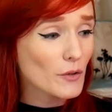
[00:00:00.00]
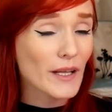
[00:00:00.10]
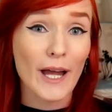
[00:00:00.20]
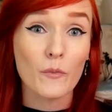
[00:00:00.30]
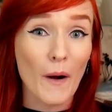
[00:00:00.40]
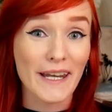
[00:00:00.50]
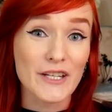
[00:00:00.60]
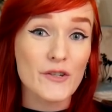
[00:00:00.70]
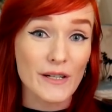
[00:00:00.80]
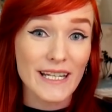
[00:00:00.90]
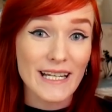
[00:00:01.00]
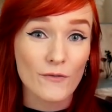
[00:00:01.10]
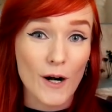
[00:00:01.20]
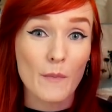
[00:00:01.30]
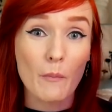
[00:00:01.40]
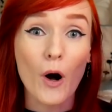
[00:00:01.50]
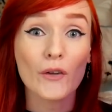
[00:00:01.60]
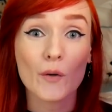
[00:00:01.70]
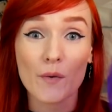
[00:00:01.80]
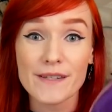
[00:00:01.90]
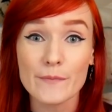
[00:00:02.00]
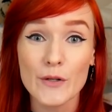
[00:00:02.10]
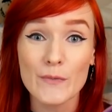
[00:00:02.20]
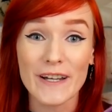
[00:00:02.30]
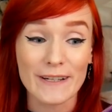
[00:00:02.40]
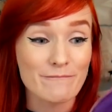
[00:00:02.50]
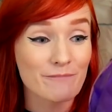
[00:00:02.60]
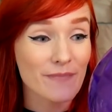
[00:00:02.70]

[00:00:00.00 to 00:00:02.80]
only had one injury from a ball that wasn't moving